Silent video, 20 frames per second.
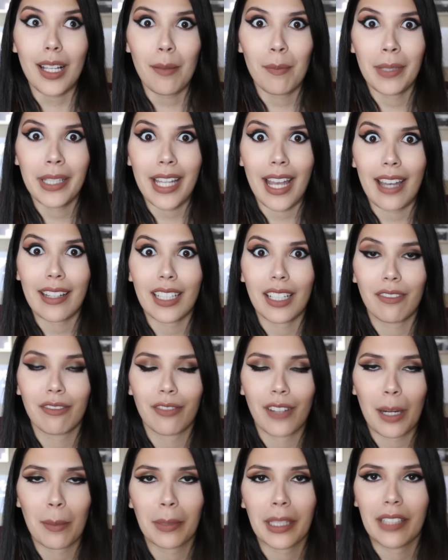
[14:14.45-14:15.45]
But yeah,
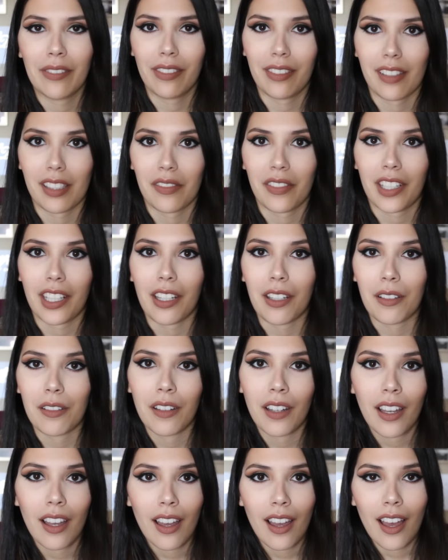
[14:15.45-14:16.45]
enough rambling for this video.
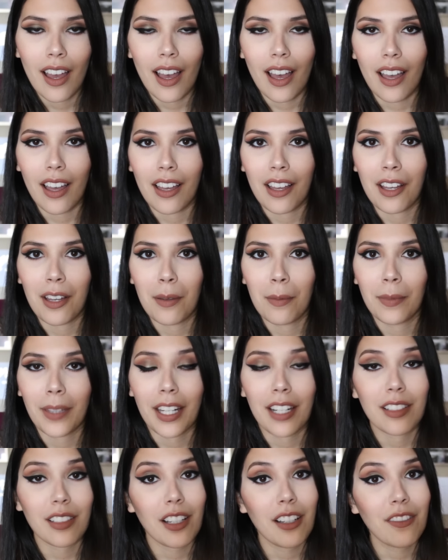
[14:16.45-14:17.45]

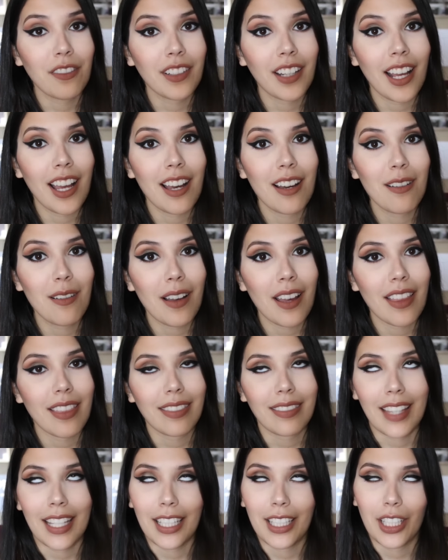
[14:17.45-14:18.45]
That is all for now.
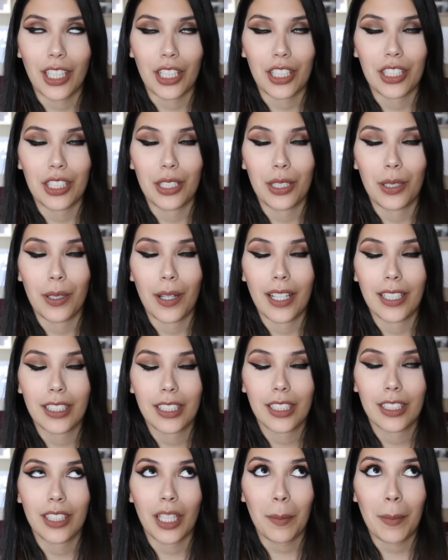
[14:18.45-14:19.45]
Thank you
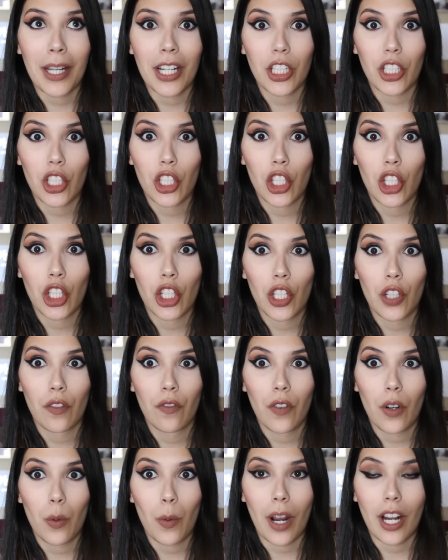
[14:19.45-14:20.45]
so much
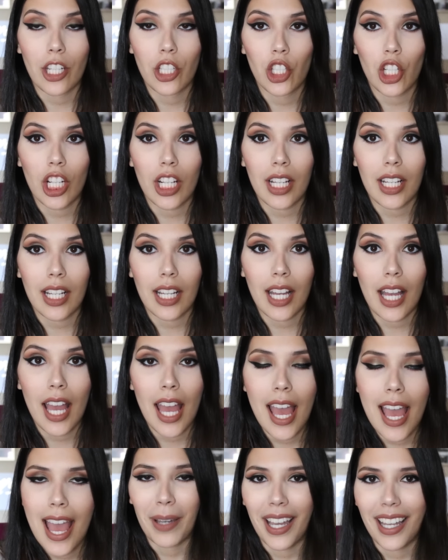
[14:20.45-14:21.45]
for watching.
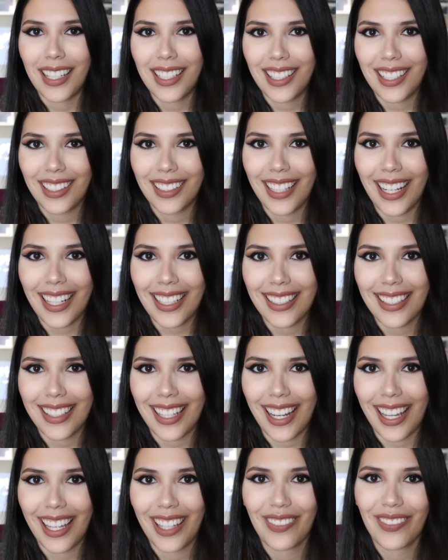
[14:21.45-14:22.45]
But until next
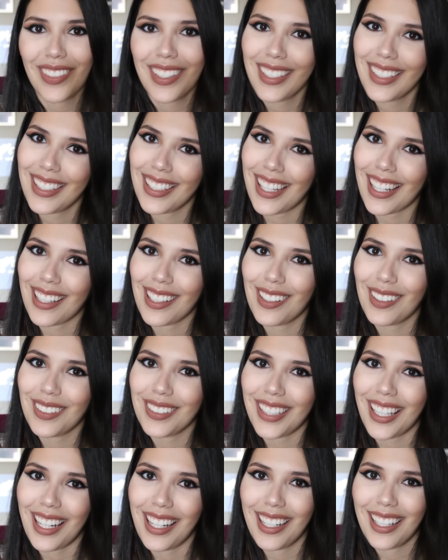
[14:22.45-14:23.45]
time, stay
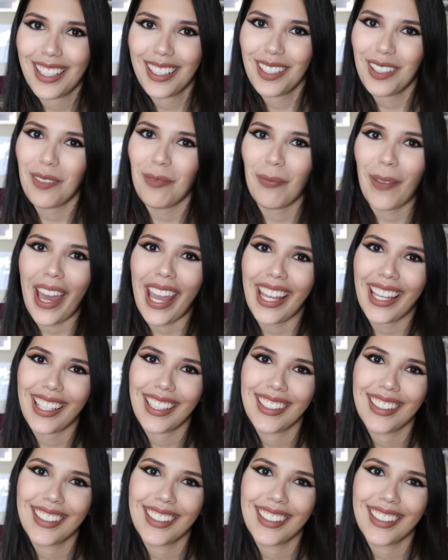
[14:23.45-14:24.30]
golden. Bye.